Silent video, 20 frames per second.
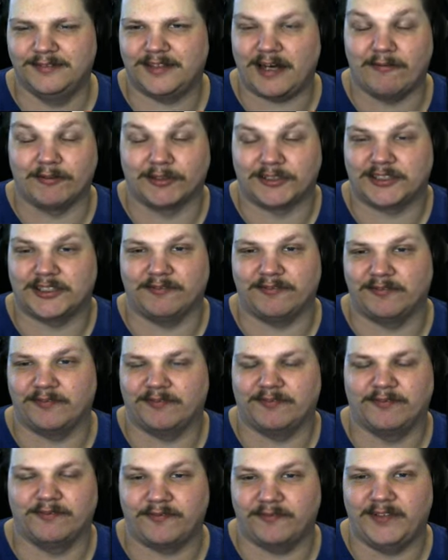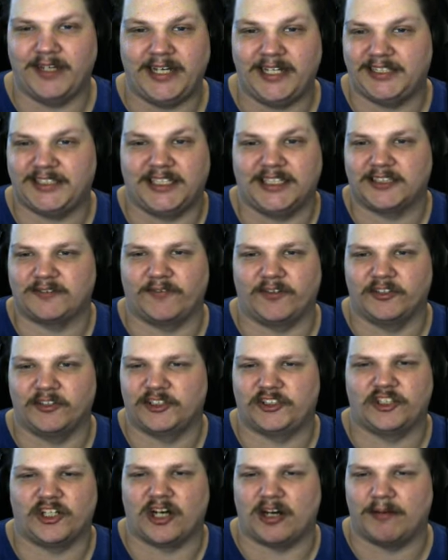that was the easiest
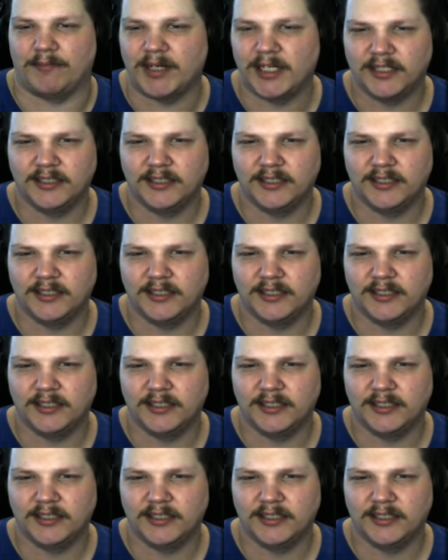first job.